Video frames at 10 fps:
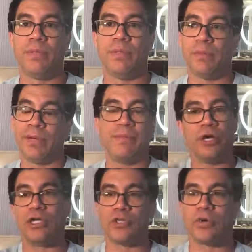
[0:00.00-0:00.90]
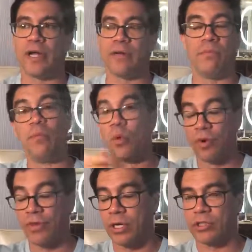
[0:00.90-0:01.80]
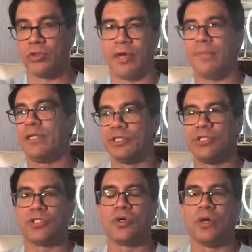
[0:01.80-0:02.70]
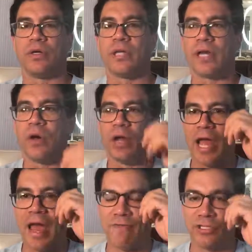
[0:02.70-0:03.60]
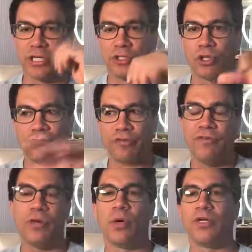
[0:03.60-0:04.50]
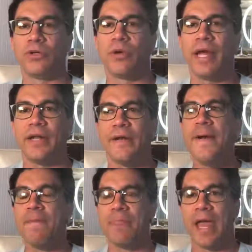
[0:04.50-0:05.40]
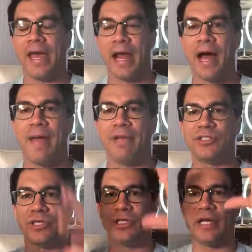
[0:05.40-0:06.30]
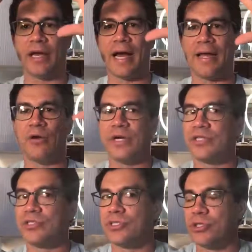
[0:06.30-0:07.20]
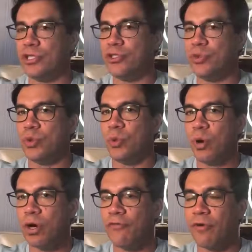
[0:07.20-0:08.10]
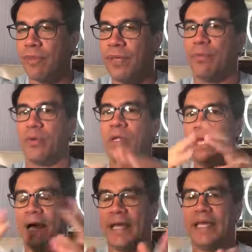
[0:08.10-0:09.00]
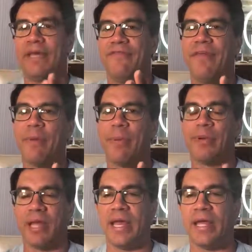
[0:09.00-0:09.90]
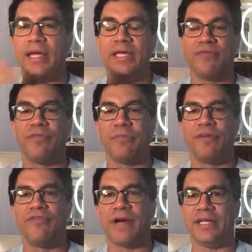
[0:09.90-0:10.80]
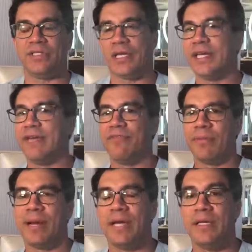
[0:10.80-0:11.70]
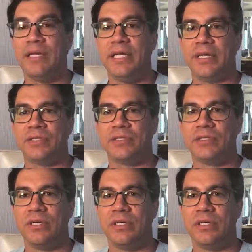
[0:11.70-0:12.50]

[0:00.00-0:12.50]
People pay me 100 grand, more than 100 grand, but let's just call it like on average, I charge 50 to 100 grand. And I don't necessarily do the work for people. I give them a plan. I give them advice. I give them ideas.